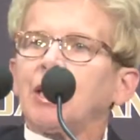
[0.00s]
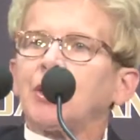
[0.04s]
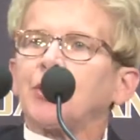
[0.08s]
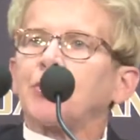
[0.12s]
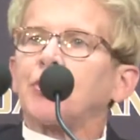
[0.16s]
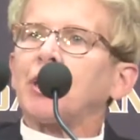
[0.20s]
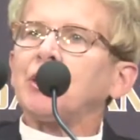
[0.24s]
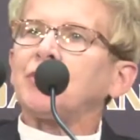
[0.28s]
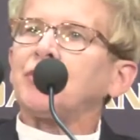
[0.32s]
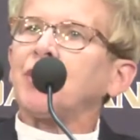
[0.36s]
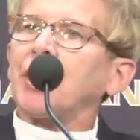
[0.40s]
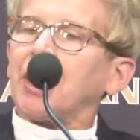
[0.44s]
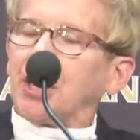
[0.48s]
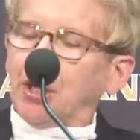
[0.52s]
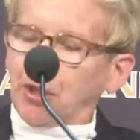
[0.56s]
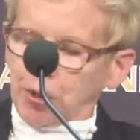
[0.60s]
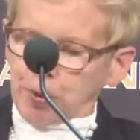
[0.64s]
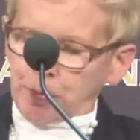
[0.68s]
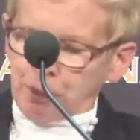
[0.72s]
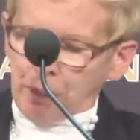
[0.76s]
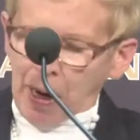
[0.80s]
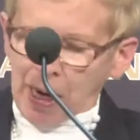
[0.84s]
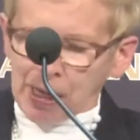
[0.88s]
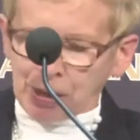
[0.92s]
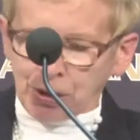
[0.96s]
Tracy
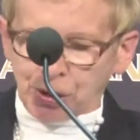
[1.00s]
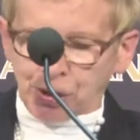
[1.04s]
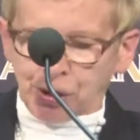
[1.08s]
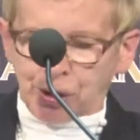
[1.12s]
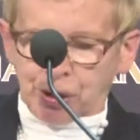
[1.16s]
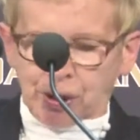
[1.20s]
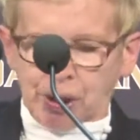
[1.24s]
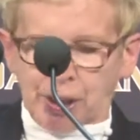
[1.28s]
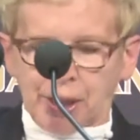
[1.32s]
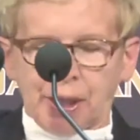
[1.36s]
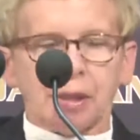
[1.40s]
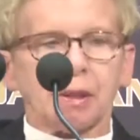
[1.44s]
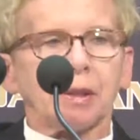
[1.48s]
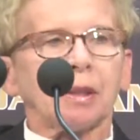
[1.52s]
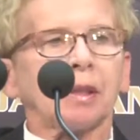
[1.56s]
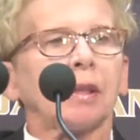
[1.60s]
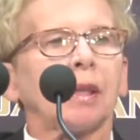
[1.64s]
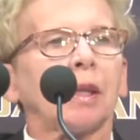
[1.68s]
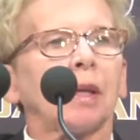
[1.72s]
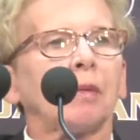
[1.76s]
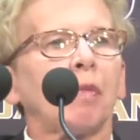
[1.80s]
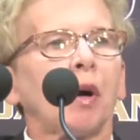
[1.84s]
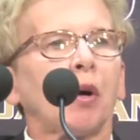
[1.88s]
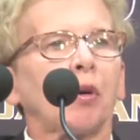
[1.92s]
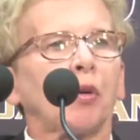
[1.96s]
cared passionately
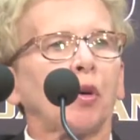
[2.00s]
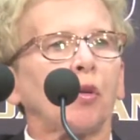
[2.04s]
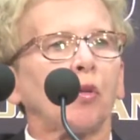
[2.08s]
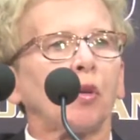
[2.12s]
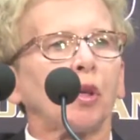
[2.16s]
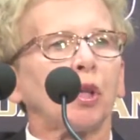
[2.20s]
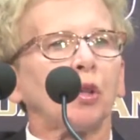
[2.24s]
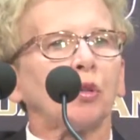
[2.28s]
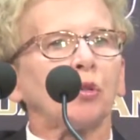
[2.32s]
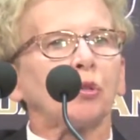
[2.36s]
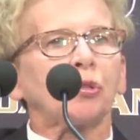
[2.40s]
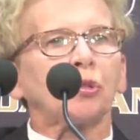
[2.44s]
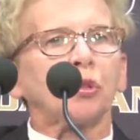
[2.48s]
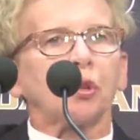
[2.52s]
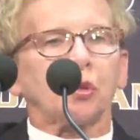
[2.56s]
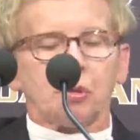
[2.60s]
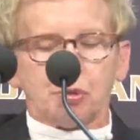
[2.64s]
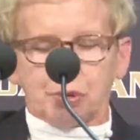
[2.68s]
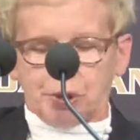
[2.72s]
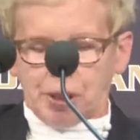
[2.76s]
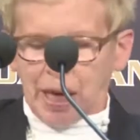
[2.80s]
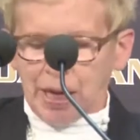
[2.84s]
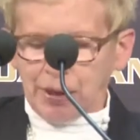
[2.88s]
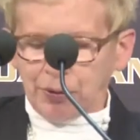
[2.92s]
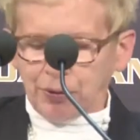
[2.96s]
about OU
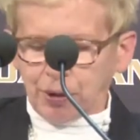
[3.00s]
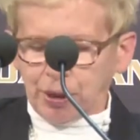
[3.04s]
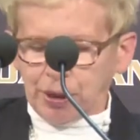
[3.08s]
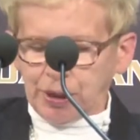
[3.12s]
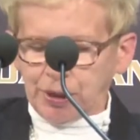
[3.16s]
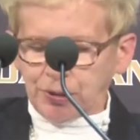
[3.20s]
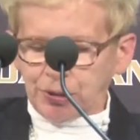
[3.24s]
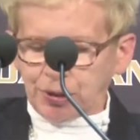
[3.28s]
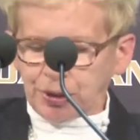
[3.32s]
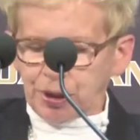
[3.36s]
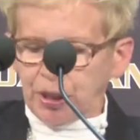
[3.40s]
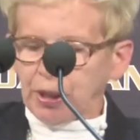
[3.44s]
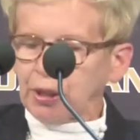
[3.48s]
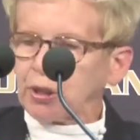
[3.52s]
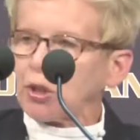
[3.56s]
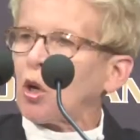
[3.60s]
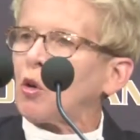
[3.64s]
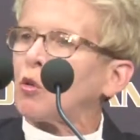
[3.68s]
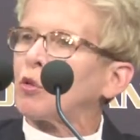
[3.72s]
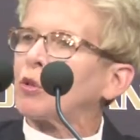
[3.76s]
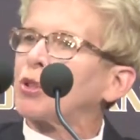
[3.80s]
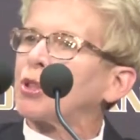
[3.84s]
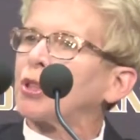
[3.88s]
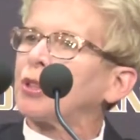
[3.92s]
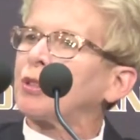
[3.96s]
student athletes,
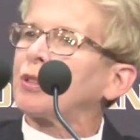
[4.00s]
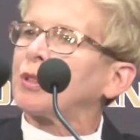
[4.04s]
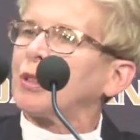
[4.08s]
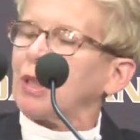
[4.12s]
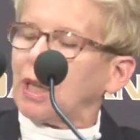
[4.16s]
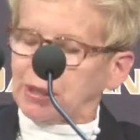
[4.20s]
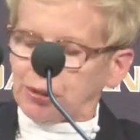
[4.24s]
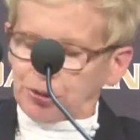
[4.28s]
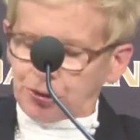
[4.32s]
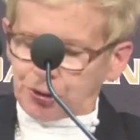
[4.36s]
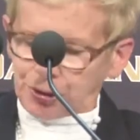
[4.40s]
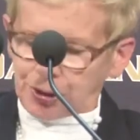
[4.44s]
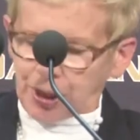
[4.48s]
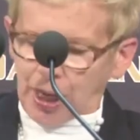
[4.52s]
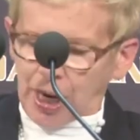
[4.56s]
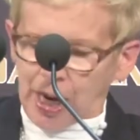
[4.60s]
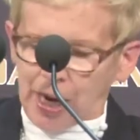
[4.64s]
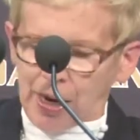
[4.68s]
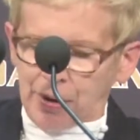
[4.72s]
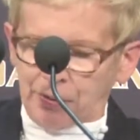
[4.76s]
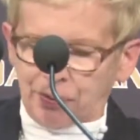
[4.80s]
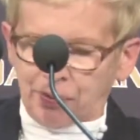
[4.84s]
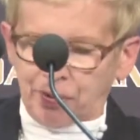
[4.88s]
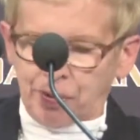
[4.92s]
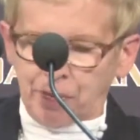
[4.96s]
coaches, and
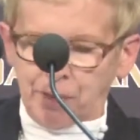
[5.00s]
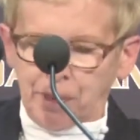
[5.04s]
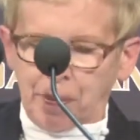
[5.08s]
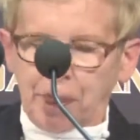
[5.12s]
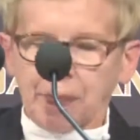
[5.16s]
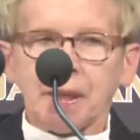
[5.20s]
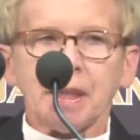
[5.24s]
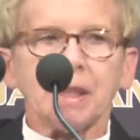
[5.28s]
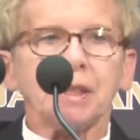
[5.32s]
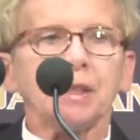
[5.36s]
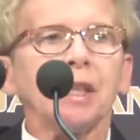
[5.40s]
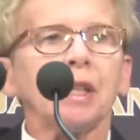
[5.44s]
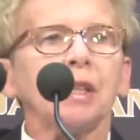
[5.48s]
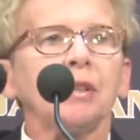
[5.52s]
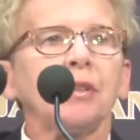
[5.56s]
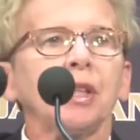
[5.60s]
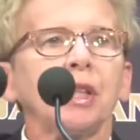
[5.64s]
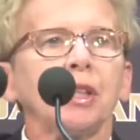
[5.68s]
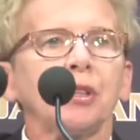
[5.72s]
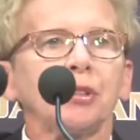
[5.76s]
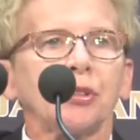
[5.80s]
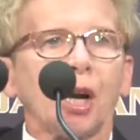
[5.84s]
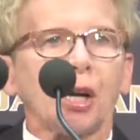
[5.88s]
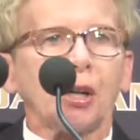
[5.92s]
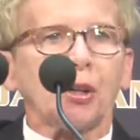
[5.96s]
staff, indeed
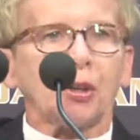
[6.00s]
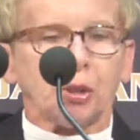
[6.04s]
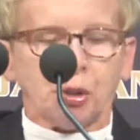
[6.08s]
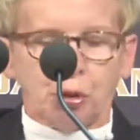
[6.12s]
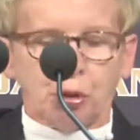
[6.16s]
the entire